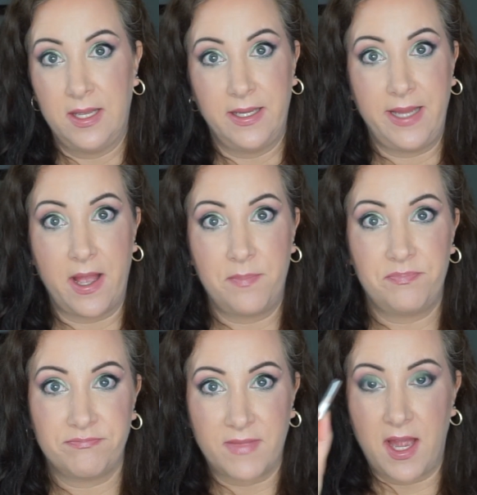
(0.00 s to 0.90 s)
yeah,
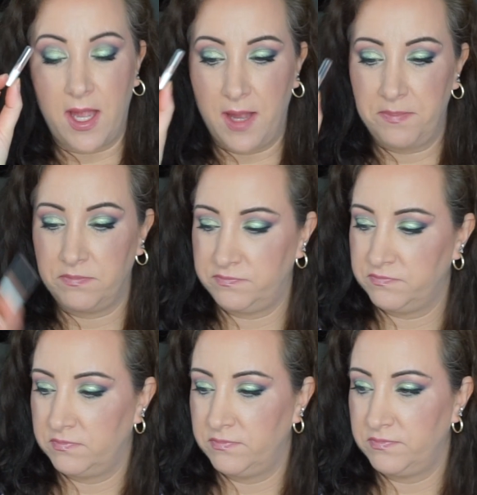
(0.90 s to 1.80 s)
I, I'm
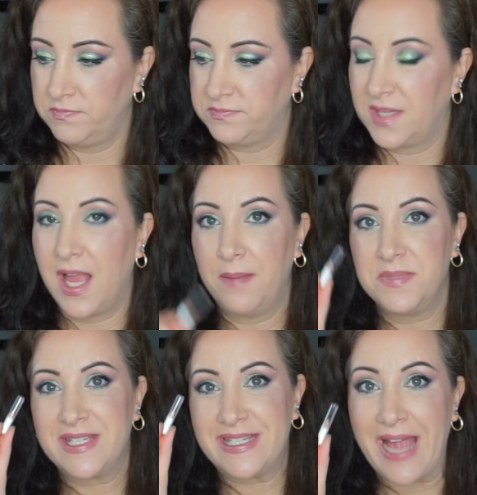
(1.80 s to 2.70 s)
I'm
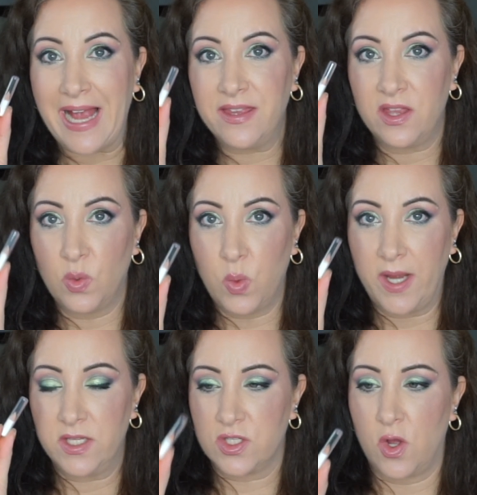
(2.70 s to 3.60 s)
sad that the
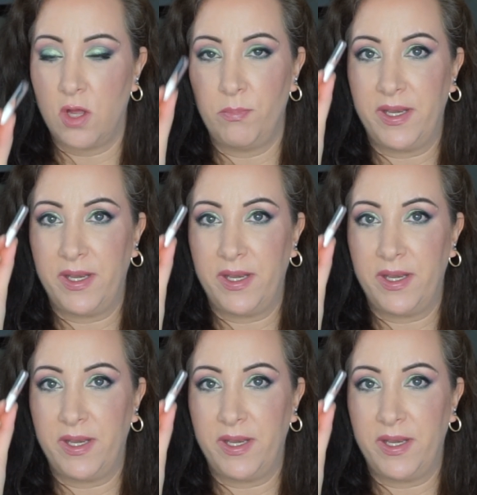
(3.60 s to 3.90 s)
white is gone,